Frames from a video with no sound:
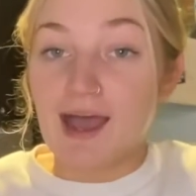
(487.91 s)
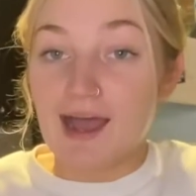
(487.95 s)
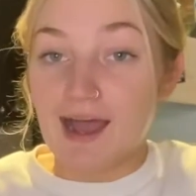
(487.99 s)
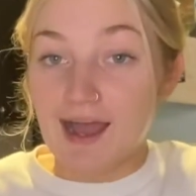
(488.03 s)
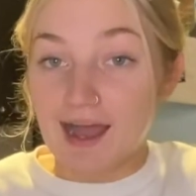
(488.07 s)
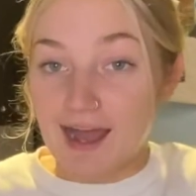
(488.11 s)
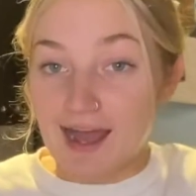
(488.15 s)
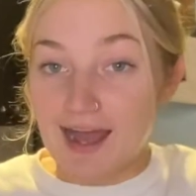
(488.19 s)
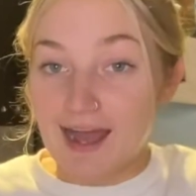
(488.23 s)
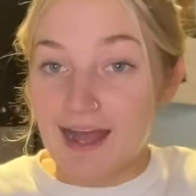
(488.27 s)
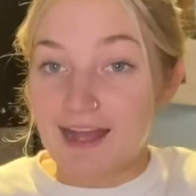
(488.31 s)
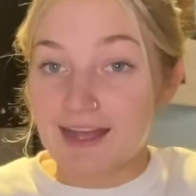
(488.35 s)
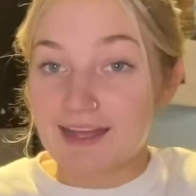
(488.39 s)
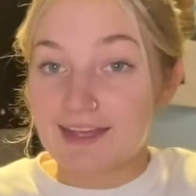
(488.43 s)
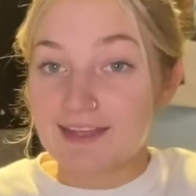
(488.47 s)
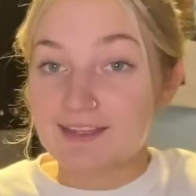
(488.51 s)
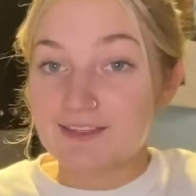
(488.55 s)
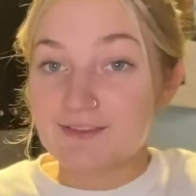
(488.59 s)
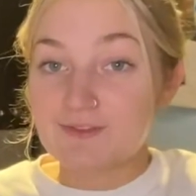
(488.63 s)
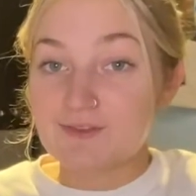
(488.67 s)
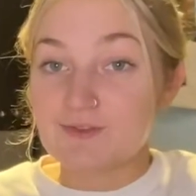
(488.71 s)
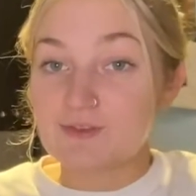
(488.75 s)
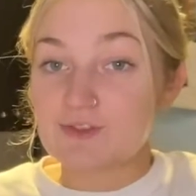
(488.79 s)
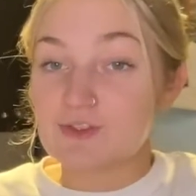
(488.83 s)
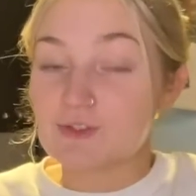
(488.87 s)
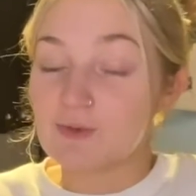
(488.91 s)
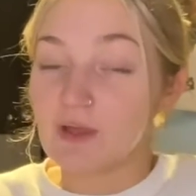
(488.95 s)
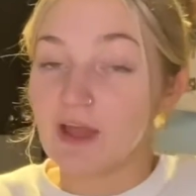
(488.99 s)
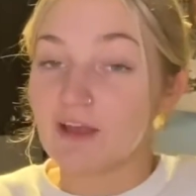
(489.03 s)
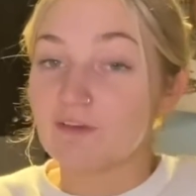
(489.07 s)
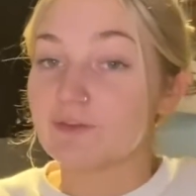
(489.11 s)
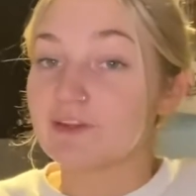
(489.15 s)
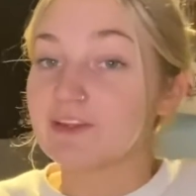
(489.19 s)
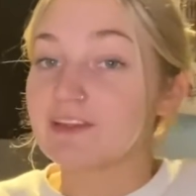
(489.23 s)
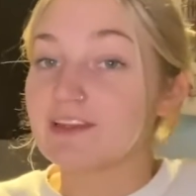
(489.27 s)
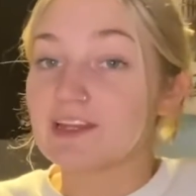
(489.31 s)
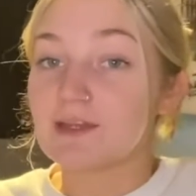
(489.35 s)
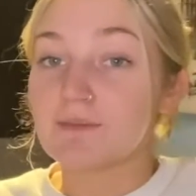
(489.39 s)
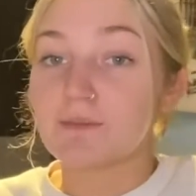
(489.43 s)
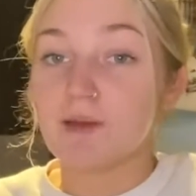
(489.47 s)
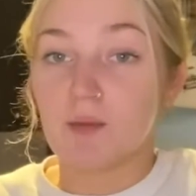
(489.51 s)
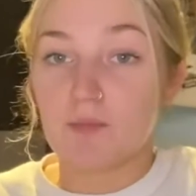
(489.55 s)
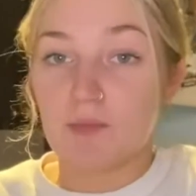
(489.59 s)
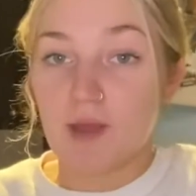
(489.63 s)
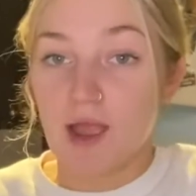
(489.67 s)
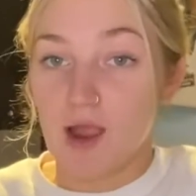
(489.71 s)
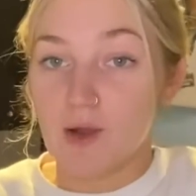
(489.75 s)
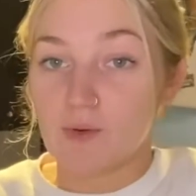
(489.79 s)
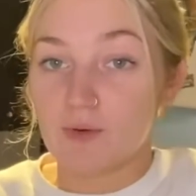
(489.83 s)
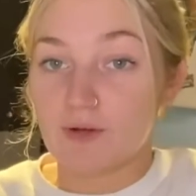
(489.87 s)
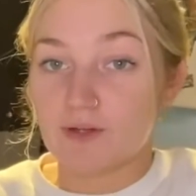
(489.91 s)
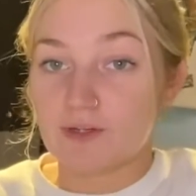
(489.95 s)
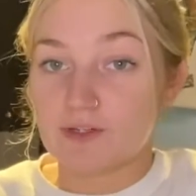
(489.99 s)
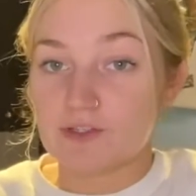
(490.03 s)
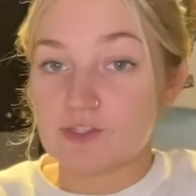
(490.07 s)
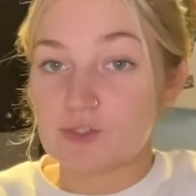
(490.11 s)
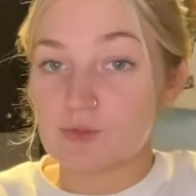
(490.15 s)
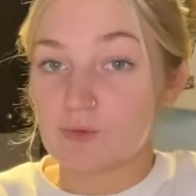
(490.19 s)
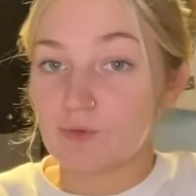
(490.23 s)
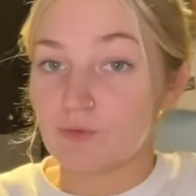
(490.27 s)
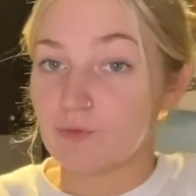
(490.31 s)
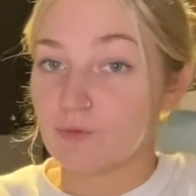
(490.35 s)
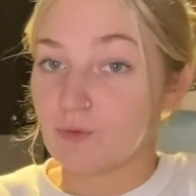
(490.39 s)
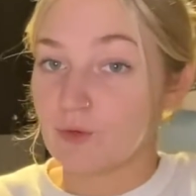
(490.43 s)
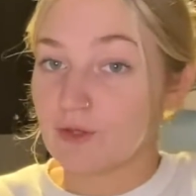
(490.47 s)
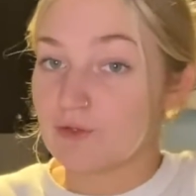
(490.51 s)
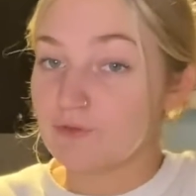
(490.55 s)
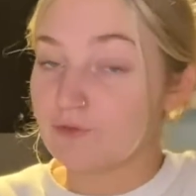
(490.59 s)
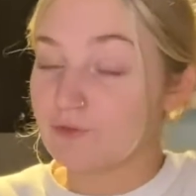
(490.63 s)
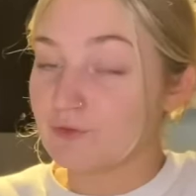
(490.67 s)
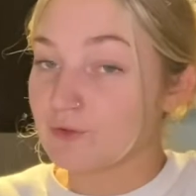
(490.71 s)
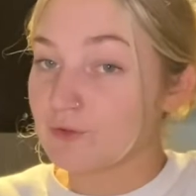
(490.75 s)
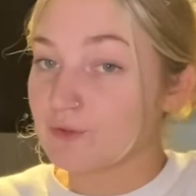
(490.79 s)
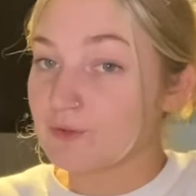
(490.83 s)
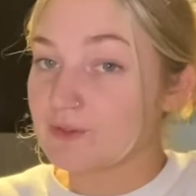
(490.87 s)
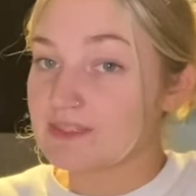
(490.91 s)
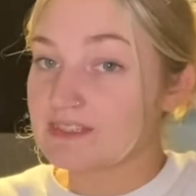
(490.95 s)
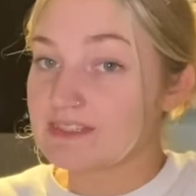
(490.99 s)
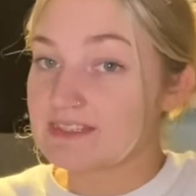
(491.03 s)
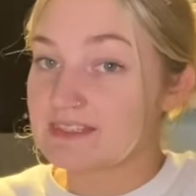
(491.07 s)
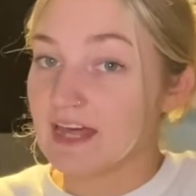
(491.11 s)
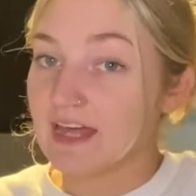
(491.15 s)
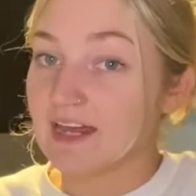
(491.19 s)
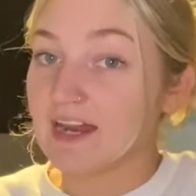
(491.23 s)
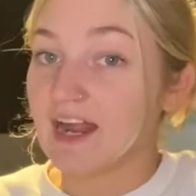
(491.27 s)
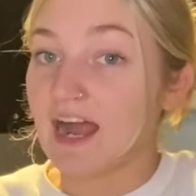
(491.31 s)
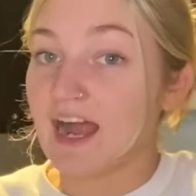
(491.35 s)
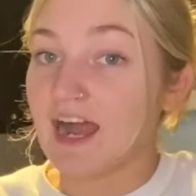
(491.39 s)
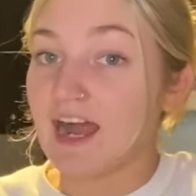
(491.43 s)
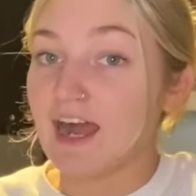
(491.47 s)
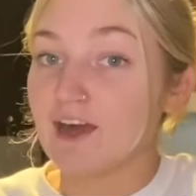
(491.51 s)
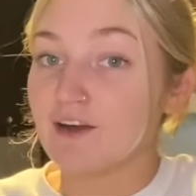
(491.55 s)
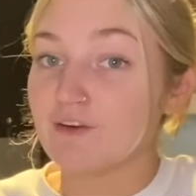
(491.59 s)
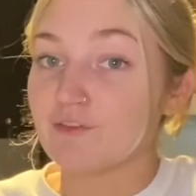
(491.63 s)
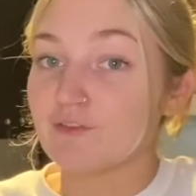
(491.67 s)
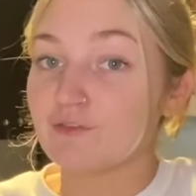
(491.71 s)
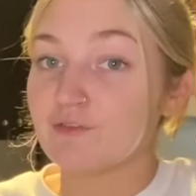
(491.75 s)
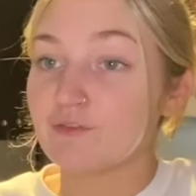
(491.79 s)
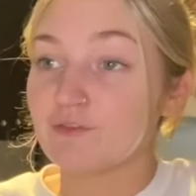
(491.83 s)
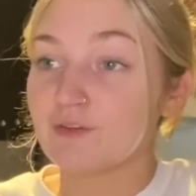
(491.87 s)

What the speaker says: I do everything in my power to avoid foods that have